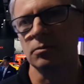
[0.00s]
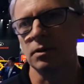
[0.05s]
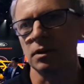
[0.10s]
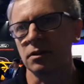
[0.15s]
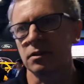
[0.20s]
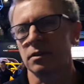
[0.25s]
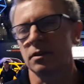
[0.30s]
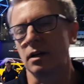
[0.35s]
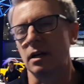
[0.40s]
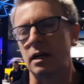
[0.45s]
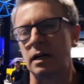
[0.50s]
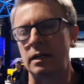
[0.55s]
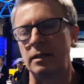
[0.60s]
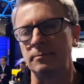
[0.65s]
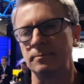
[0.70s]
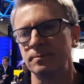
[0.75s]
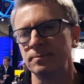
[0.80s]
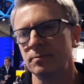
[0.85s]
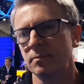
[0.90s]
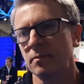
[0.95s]
with
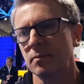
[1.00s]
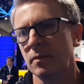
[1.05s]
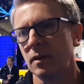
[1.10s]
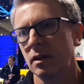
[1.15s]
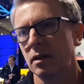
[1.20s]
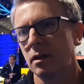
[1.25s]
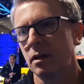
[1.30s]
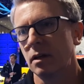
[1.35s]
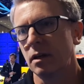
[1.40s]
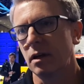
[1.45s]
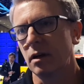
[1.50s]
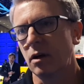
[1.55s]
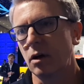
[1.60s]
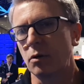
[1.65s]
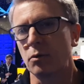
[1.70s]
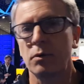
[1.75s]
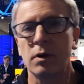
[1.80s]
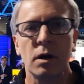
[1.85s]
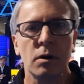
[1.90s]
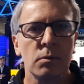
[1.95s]
a
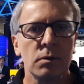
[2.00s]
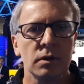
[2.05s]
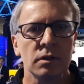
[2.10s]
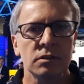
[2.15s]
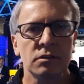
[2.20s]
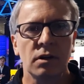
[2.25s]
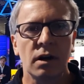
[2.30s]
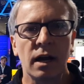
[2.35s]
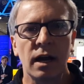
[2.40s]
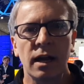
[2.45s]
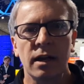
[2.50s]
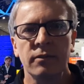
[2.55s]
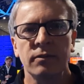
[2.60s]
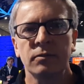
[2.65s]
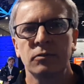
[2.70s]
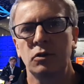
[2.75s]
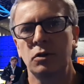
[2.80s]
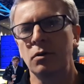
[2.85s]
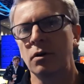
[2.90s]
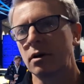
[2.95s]
rear-wheel drive,
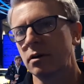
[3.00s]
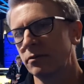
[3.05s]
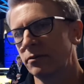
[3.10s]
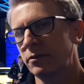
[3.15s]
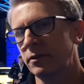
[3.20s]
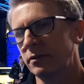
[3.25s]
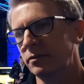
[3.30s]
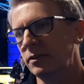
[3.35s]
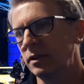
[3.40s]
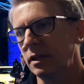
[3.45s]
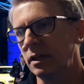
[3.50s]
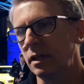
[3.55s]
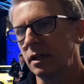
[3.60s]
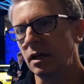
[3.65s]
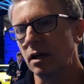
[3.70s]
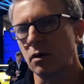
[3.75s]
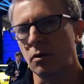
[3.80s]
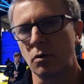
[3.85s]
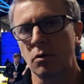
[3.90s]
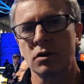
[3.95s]

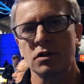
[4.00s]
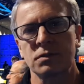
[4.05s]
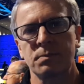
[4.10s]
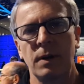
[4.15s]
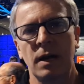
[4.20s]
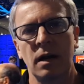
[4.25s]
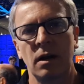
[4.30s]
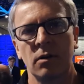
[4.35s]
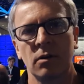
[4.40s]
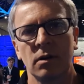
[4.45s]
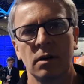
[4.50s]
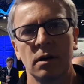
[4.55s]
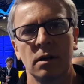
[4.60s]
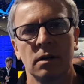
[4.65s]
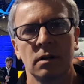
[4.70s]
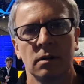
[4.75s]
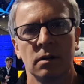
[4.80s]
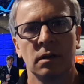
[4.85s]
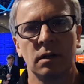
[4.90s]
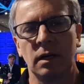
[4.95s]
250
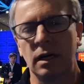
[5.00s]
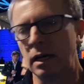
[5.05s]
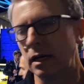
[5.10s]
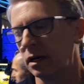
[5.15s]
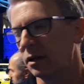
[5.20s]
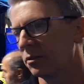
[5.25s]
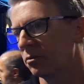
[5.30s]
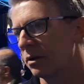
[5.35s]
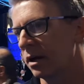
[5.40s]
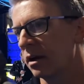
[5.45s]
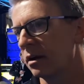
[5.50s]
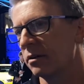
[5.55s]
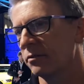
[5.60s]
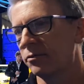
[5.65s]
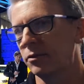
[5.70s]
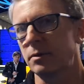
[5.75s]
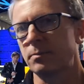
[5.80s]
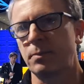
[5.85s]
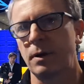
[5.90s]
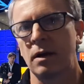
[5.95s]
horsepower, over
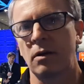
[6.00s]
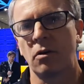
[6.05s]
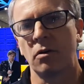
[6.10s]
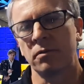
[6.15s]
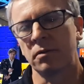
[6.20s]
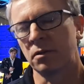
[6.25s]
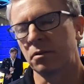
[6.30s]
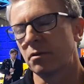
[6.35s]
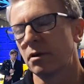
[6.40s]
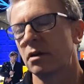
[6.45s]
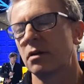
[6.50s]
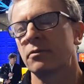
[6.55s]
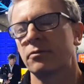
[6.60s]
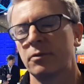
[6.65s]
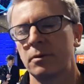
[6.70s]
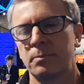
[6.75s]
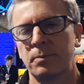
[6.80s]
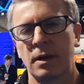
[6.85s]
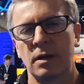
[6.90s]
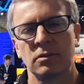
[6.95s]
300
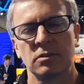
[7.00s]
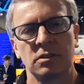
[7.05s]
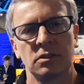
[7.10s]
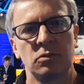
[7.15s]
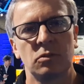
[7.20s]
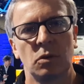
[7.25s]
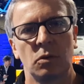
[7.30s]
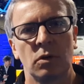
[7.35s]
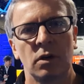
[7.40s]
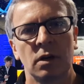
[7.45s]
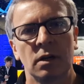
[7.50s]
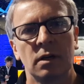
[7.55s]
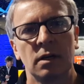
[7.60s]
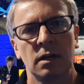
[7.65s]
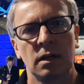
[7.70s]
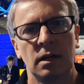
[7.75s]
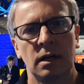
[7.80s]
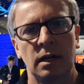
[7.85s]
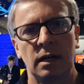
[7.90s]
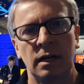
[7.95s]
foot-pounds of torque
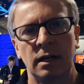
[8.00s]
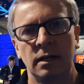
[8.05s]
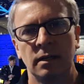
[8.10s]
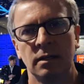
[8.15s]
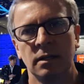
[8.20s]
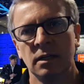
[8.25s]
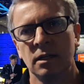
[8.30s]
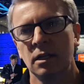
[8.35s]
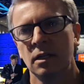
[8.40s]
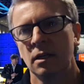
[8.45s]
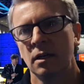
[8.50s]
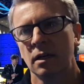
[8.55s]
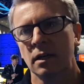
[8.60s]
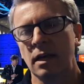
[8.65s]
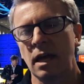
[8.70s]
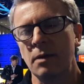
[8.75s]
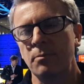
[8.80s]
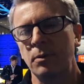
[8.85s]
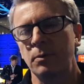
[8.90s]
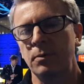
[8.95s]

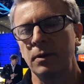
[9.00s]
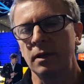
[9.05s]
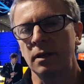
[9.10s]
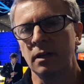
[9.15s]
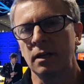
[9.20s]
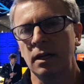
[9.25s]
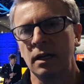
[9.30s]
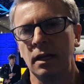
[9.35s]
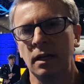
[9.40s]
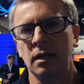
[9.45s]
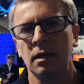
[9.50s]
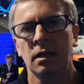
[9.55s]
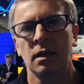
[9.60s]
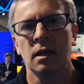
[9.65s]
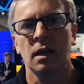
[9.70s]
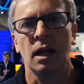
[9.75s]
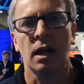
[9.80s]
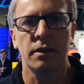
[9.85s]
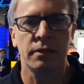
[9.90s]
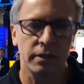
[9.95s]
capability,
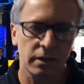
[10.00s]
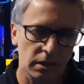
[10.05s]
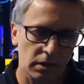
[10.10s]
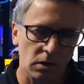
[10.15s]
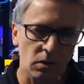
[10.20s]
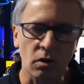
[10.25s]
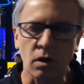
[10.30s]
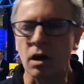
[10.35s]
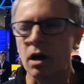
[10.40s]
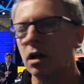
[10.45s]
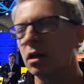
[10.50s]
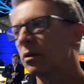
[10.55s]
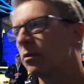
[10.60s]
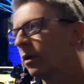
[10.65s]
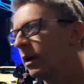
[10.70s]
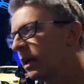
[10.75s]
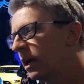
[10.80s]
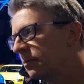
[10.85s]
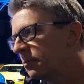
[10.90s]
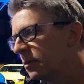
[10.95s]
and then you go all the
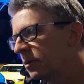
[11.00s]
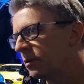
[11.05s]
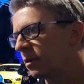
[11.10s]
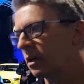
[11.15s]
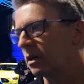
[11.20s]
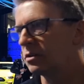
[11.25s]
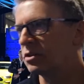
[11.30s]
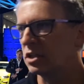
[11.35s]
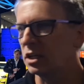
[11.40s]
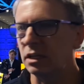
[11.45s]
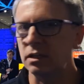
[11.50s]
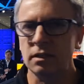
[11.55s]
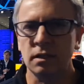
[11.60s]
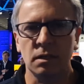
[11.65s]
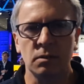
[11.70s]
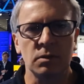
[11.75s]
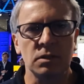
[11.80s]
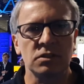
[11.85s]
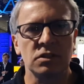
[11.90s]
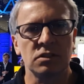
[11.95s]
way up to our
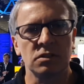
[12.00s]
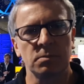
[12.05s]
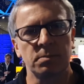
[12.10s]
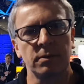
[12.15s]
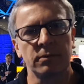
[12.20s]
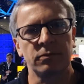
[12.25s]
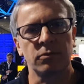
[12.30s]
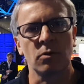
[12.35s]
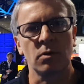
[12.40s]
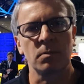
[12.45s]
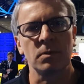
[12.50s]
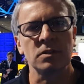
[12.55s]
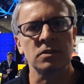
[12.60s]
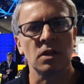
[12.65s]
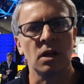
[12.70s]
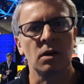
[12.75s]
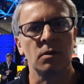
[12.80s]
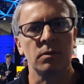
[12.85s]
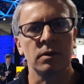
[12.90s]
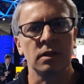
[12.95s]
GT, which is a performance
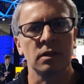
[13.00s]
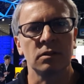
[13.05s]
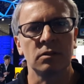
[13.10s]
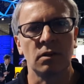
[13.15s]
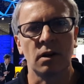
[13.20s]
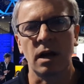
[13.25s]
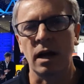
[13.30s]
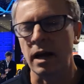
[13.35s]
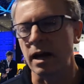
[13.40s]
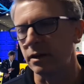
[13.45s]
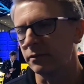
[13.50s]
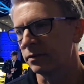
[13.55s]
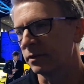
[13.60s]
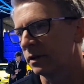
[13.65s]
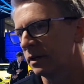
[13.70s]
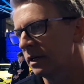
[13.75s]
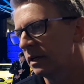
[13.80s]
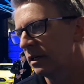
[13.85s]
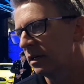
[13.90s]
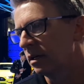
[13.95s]
all-wheel drive,
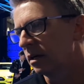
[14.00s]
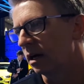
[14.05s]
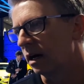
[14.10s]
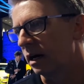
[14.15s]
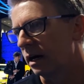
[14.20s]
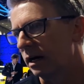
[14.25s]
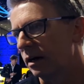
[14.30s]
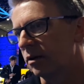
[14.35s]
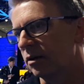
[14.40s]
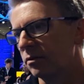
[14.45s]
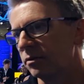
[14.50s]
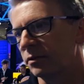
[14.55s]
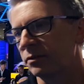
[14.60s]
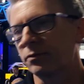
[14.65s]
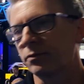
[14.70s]
over